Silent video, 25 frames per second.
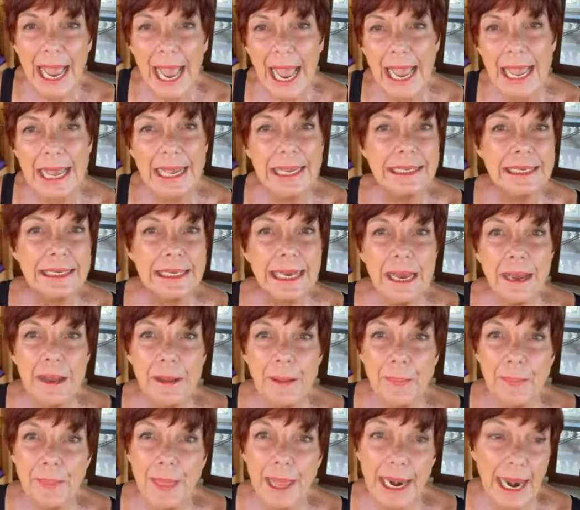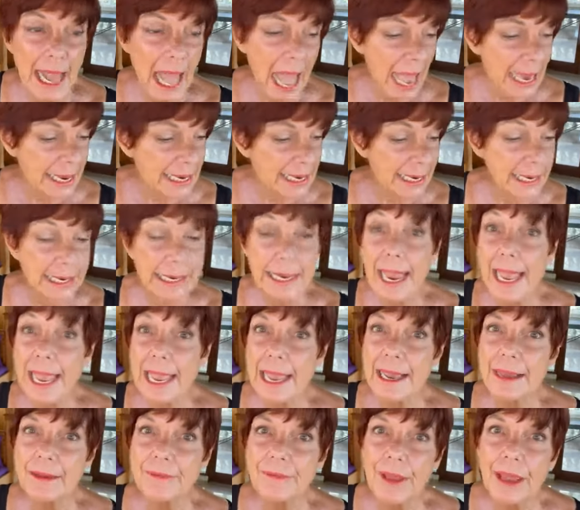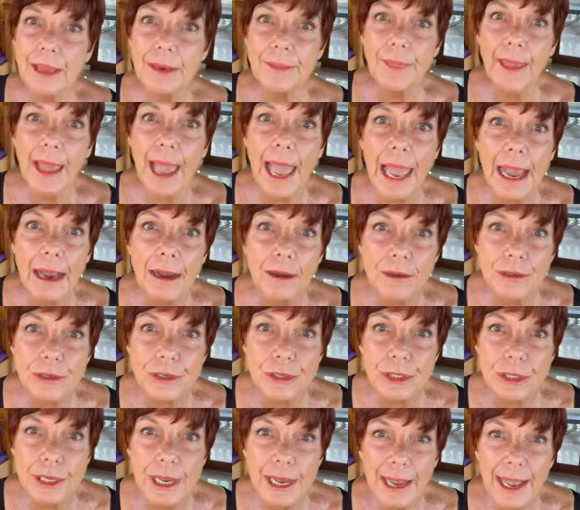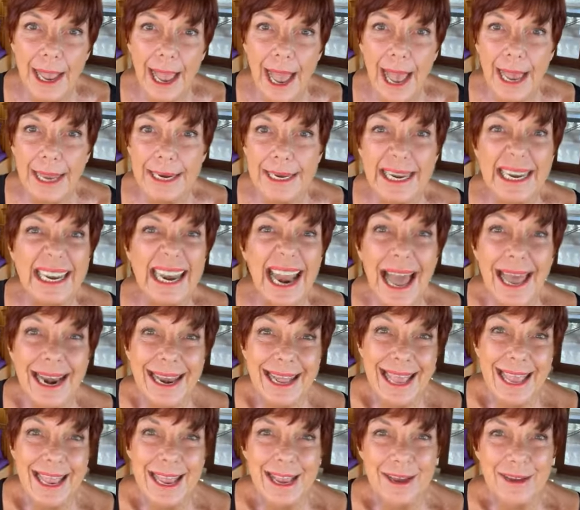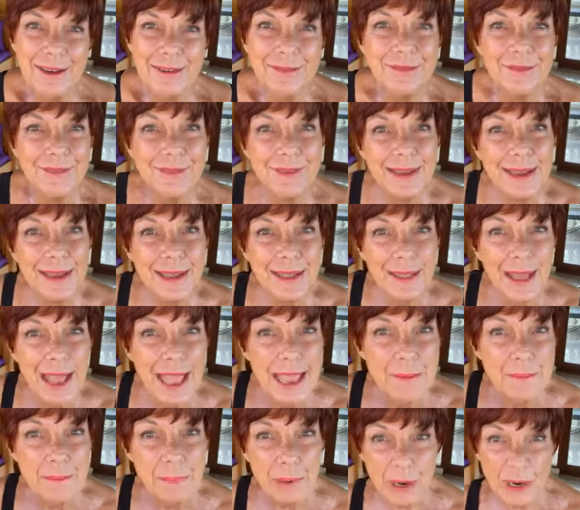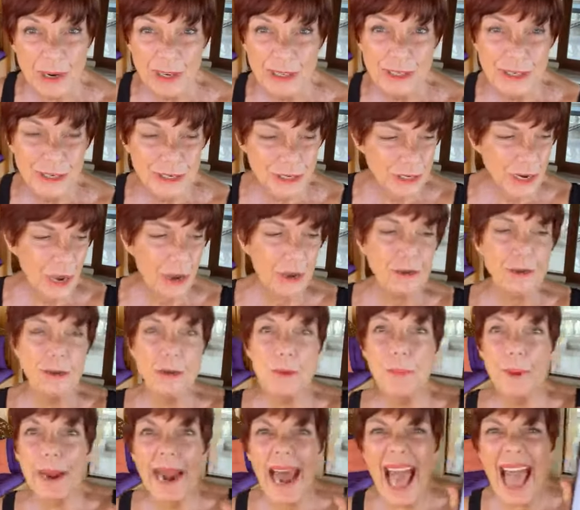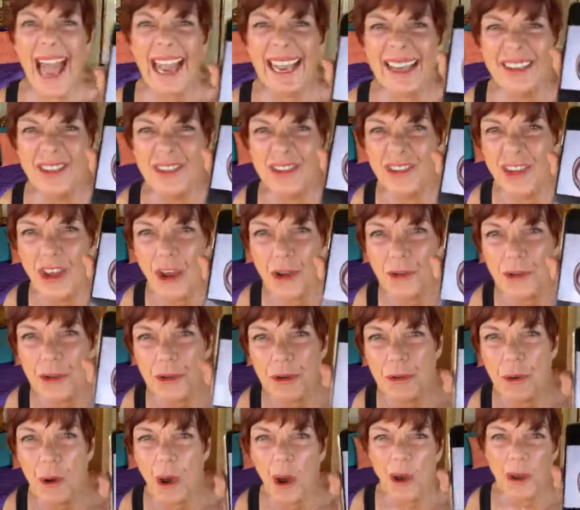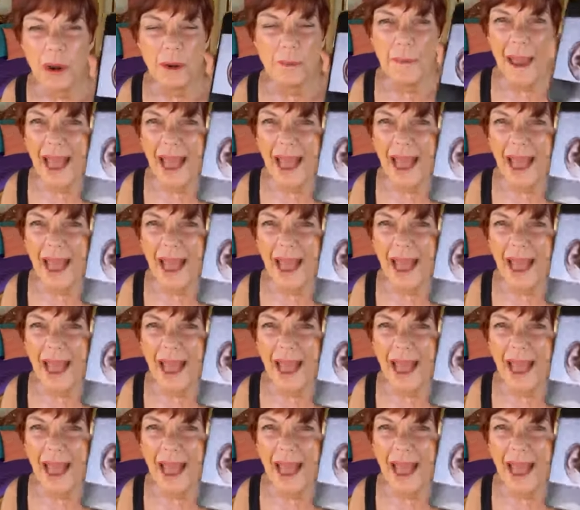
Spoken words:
and that I didn't have at the house. I did not have a book to show you, but I can show you on